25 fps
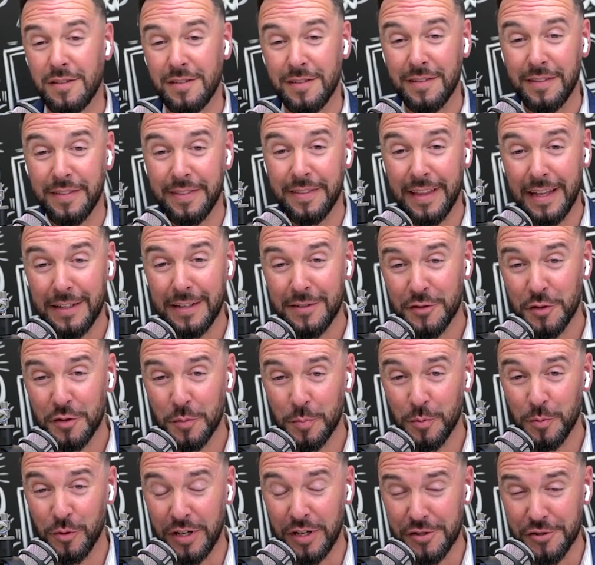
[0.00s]
That's
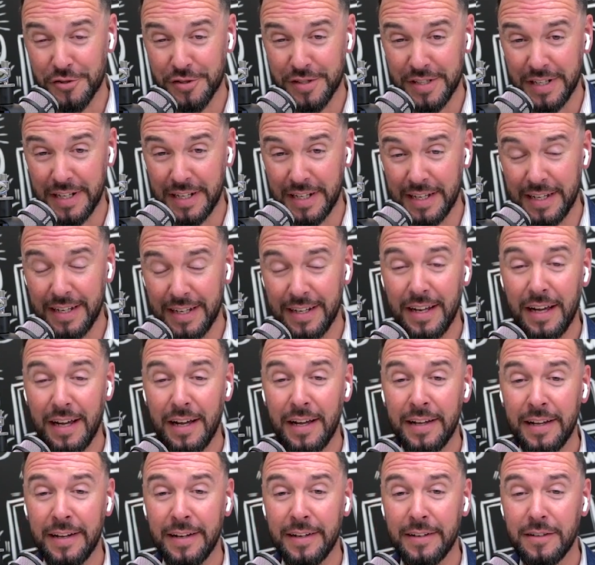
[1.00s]
super interesting. And
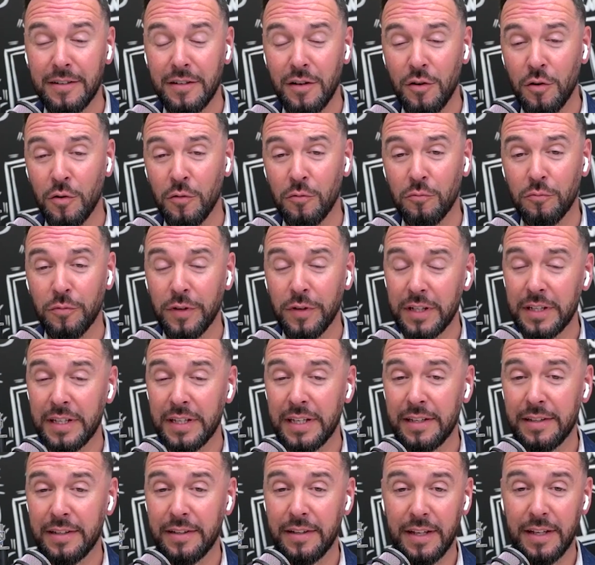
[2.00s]
I know
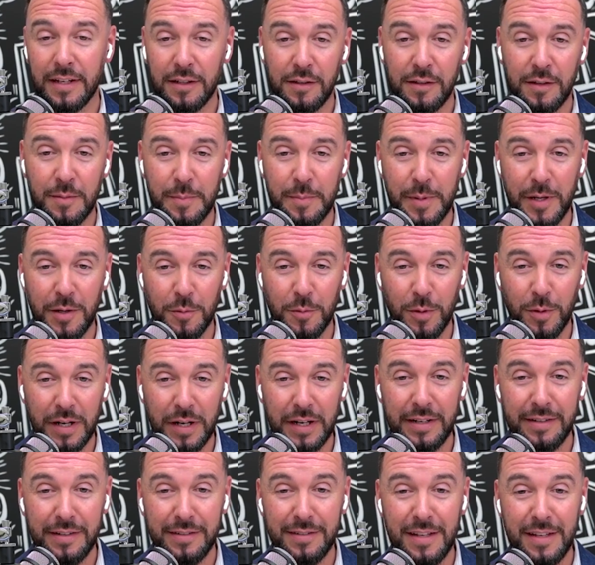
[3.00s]
really little about what it
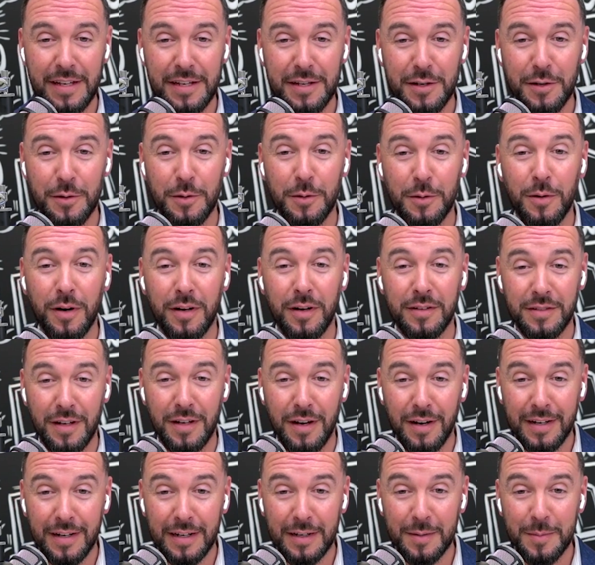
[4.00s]
is that you are
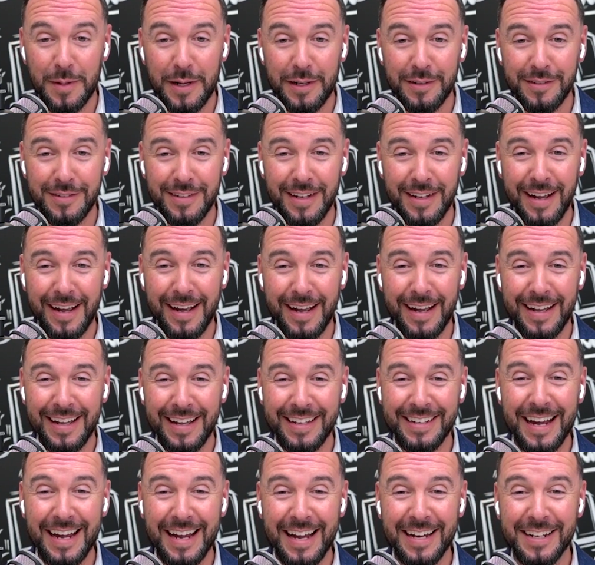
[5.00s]
talking about
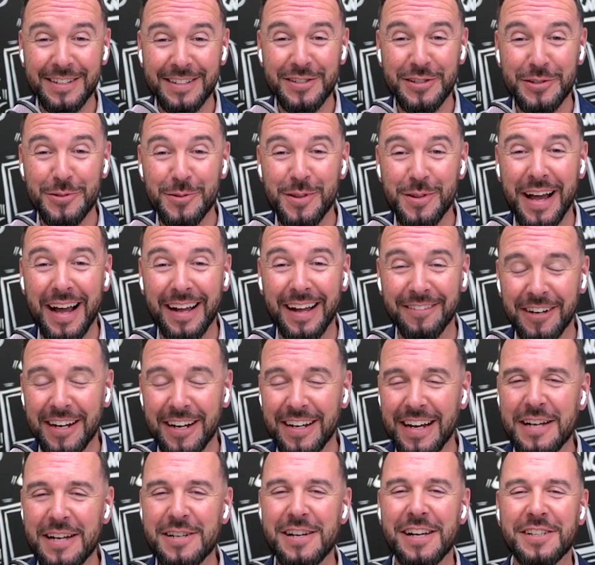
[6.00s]
and how to do that, right?
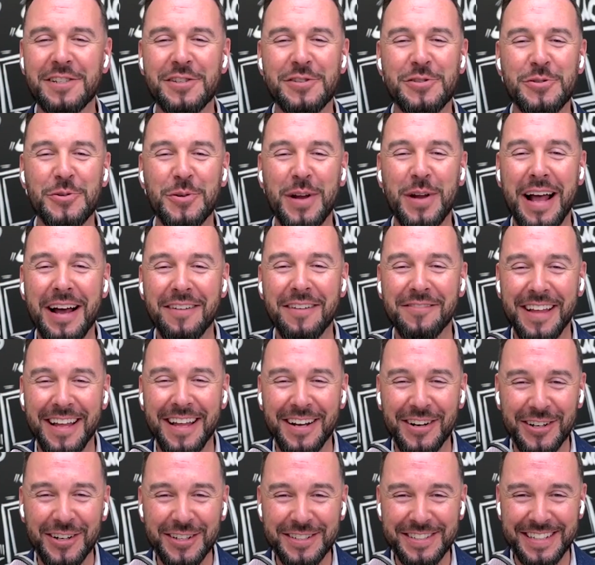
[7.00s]
I just don't have that
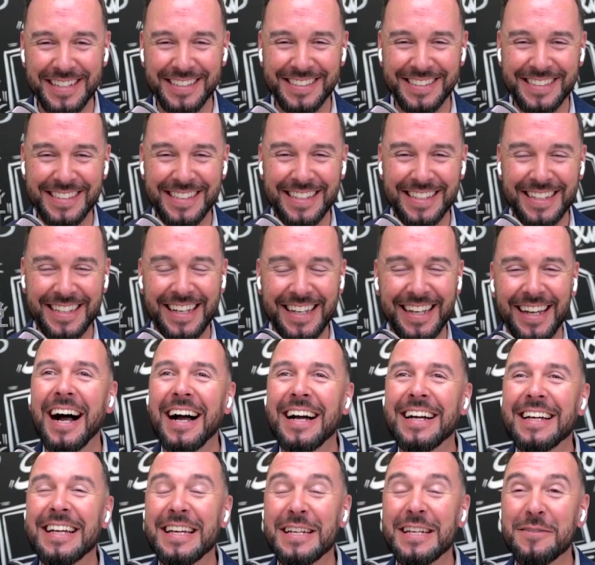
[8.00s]
artistic,
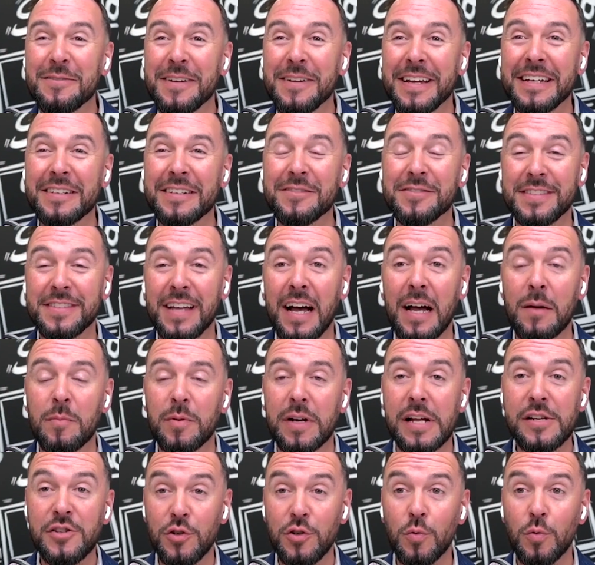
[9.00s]
innovative side, but
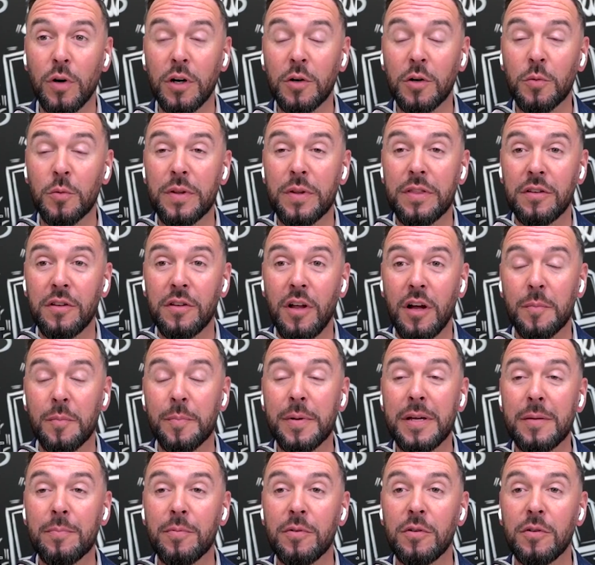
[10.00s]
I do work with a lot of
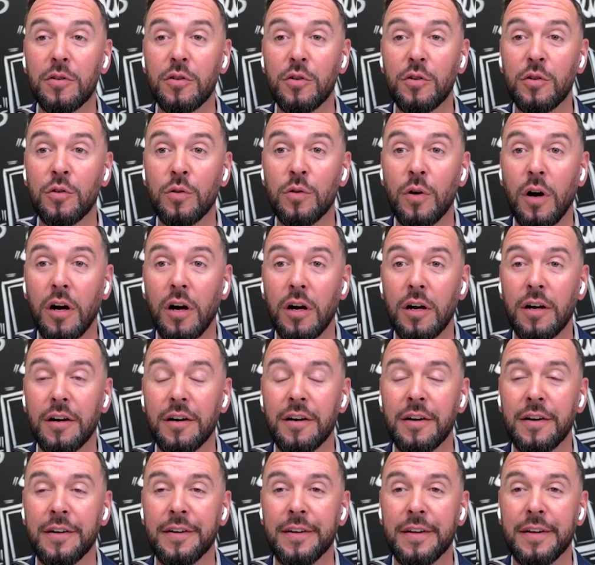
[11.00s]
people who are
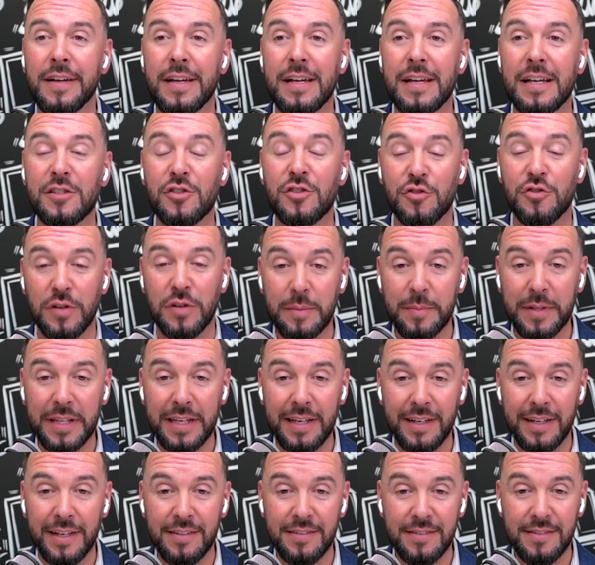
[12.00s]
extremely
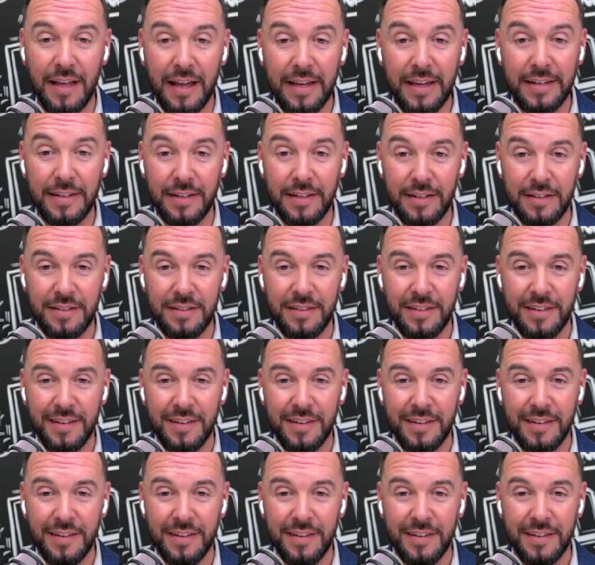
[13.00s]
excited